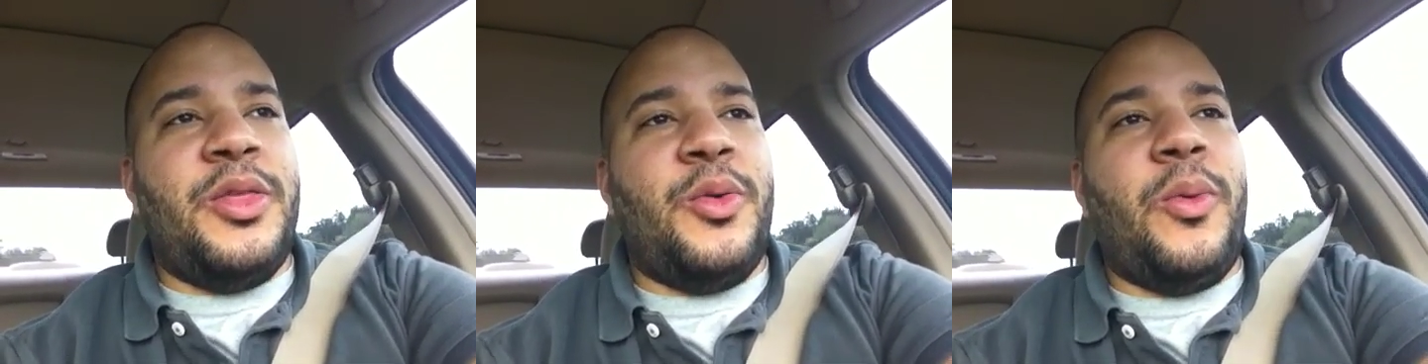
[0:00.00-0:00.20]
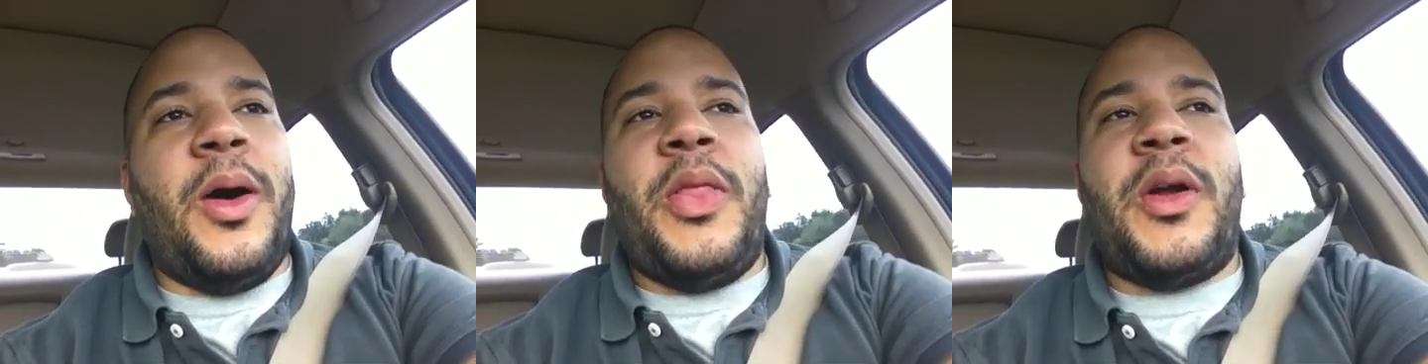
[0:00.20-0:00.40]

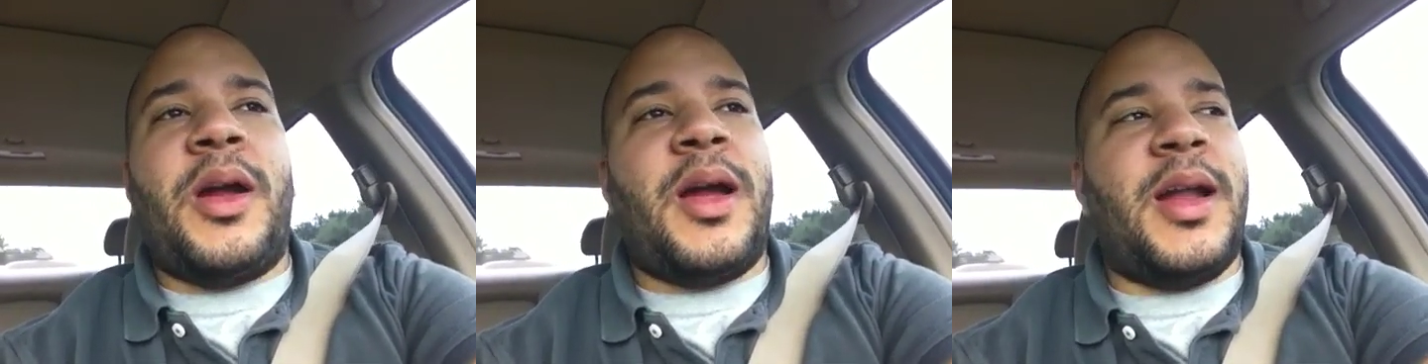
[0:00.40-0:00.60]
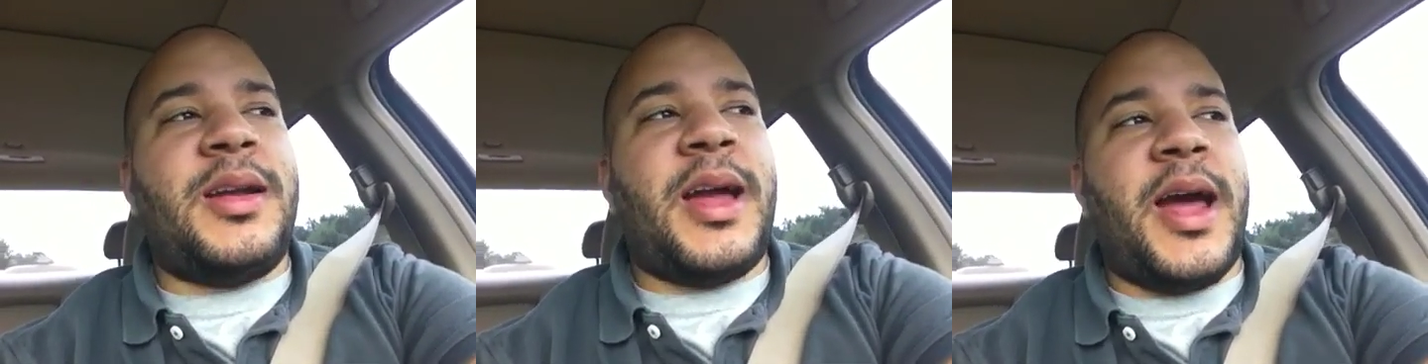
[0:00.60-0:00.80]
The
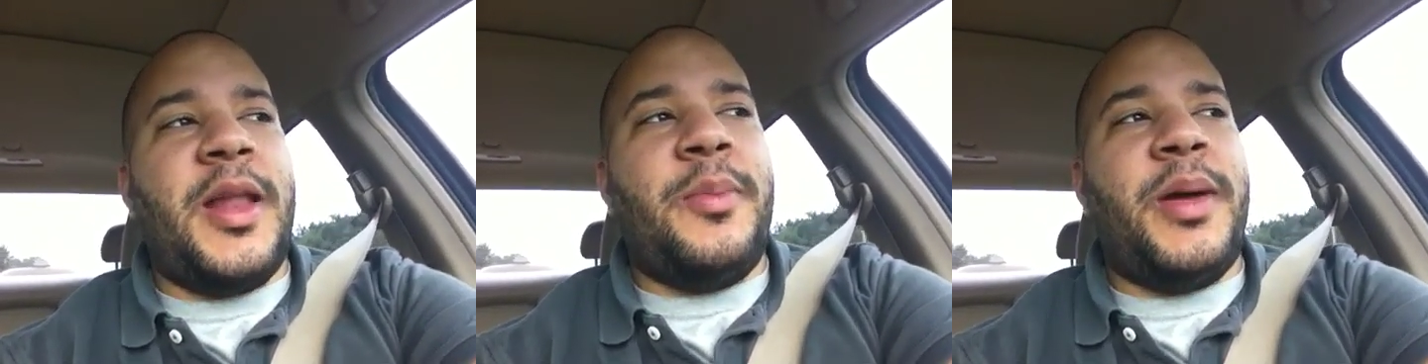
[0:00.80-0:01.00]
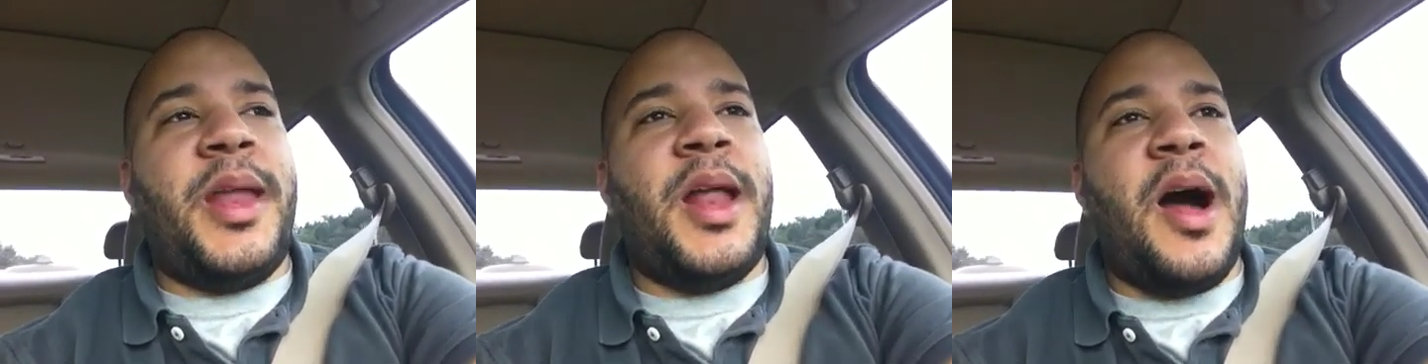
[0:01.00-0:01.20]
weather had
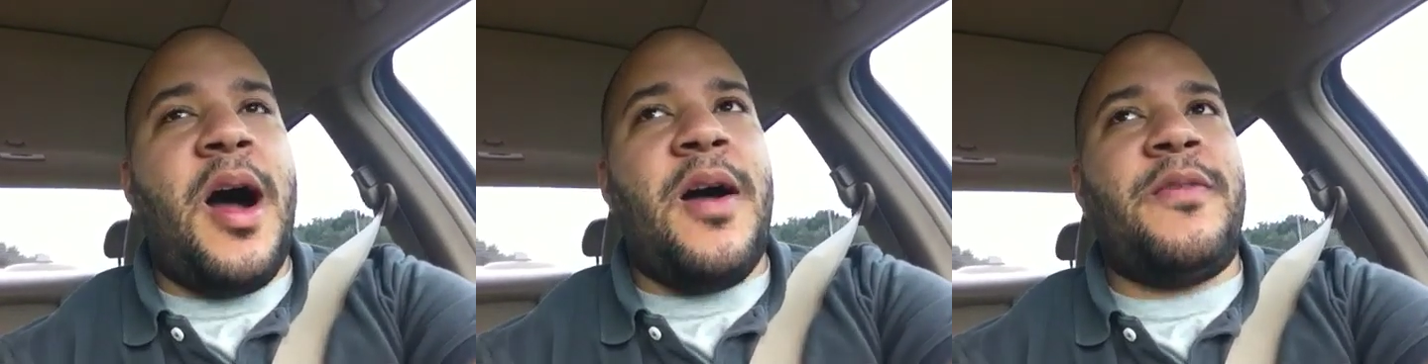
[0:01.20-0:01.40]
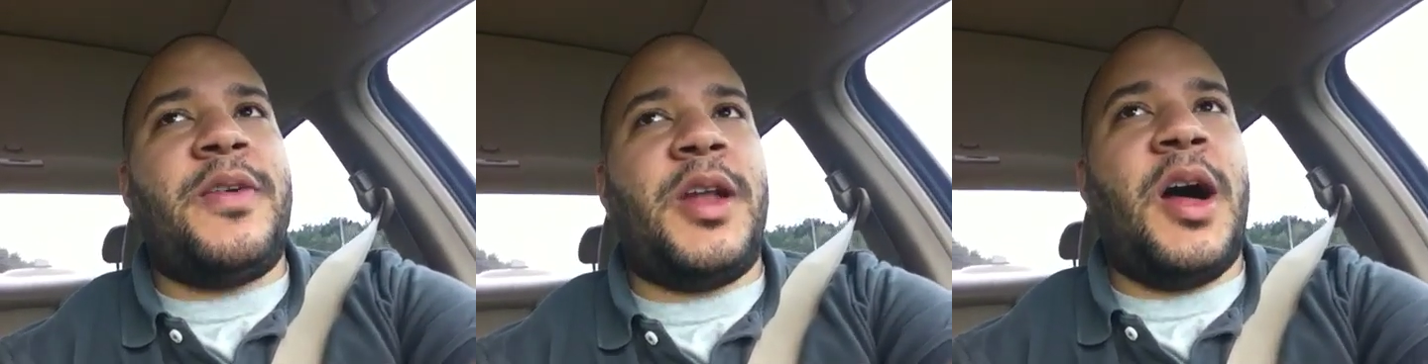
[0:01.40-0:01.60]
kind of been
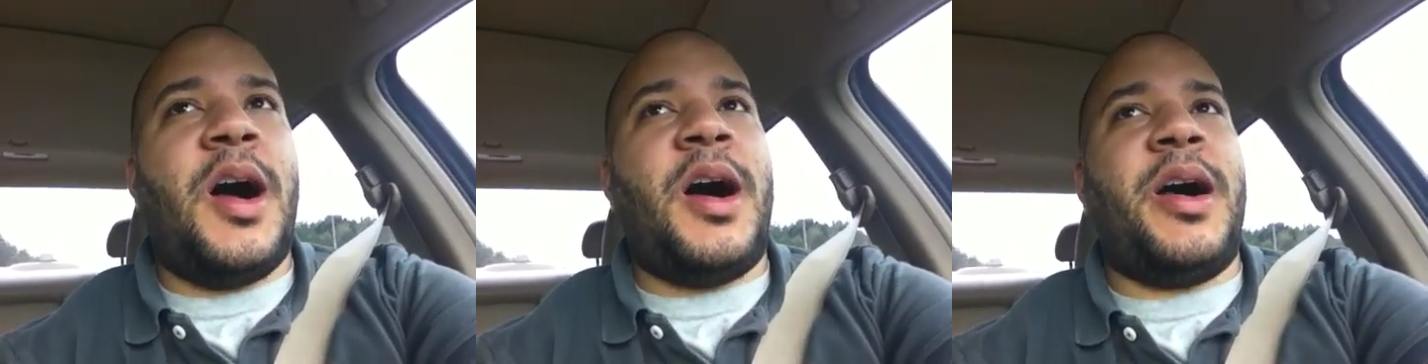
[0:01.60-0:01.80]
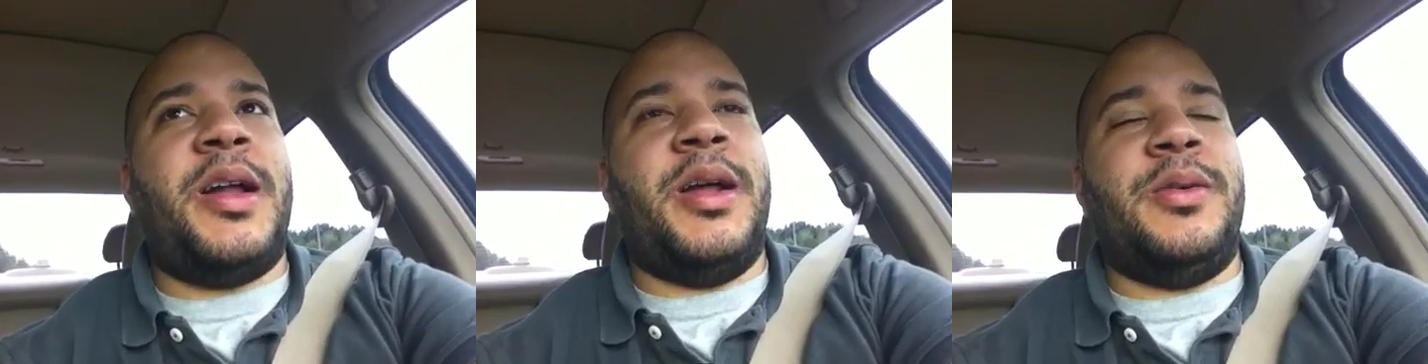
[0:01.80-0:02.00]
off and
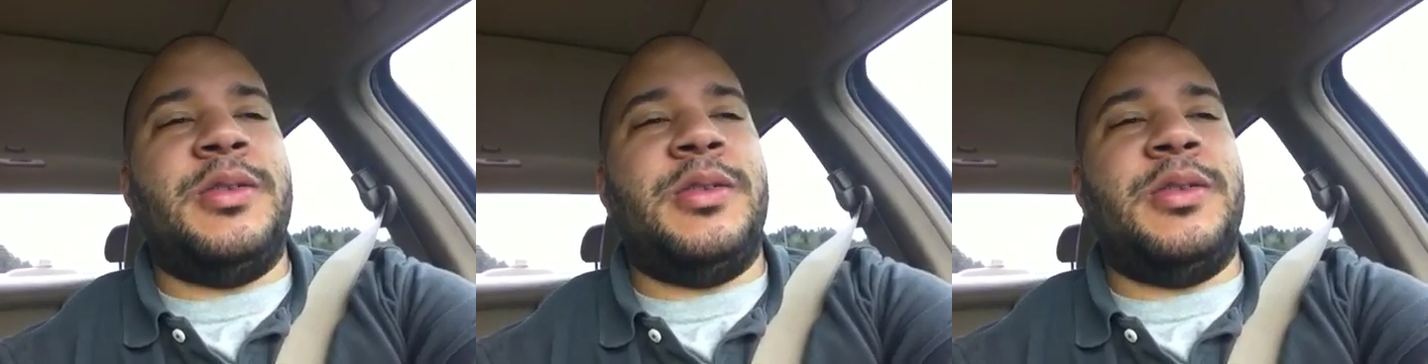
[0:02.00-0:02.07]
on.